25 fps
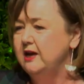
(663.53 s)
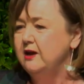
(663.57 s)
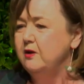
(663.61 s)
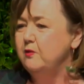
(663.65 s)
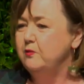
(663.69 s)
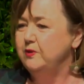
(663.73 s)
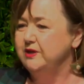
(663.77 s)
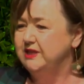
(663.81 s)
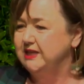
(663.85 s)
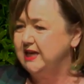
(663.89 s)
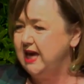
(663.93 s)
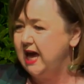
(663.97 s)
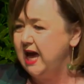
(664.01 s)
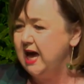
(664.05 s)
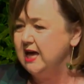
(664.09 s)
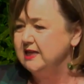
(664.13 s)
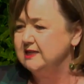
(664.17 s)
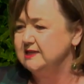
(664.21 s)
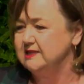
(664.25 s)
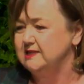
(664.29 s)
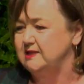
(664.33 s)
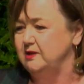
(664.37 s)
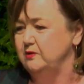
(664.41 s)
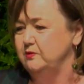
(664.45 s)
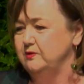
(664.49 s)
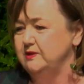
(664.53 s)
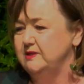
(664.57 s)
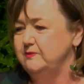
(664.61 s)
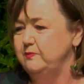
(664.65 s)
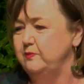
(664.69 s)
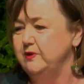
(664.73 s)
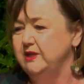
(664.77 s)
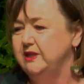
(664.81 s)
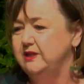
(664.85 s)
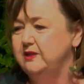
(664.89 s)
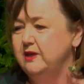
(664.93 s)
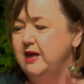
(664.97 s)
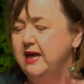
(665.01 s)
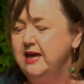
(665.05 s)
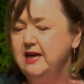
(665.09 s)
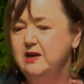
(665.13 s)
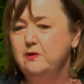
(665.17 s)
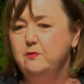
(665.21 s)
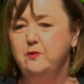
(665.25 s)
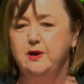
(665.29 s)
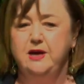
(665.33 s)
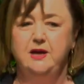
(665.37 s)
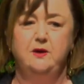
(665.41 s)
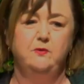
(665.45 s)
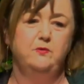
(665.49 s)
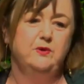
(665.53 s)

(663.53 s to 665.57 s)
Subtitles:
with councils, with iwi,